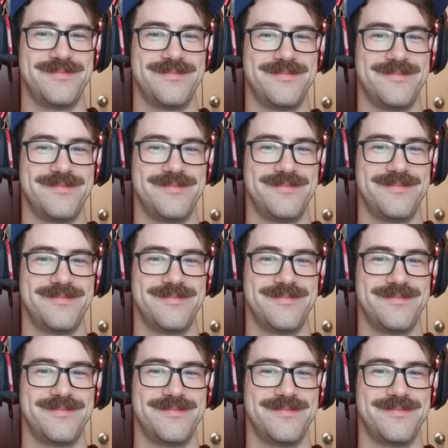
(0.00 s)

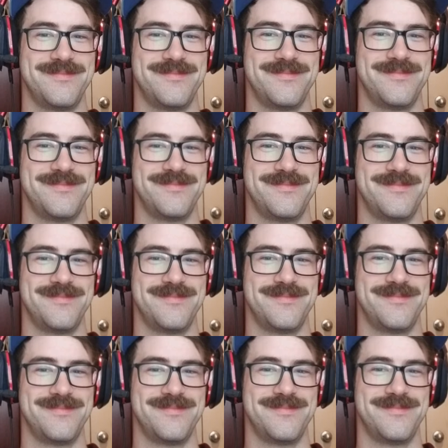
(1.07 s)

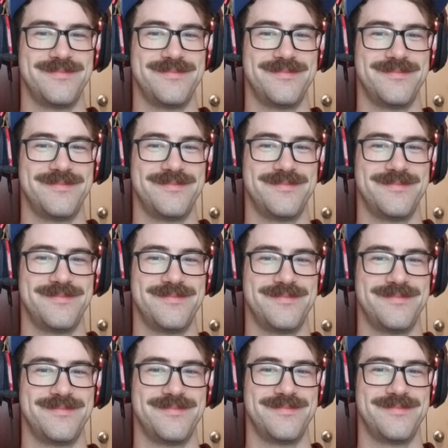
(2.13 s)

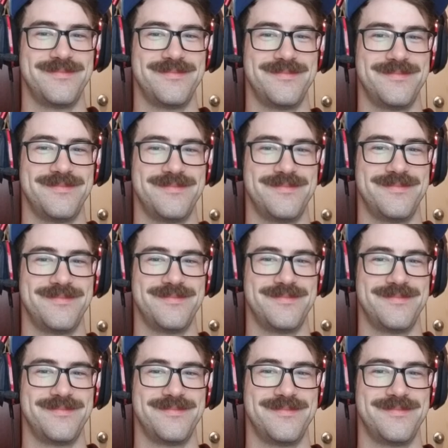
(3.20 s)

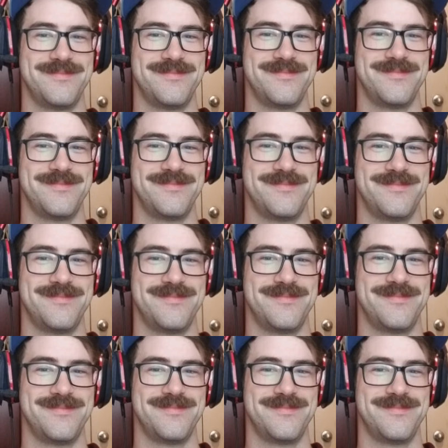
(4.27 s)
This person isn't speaking.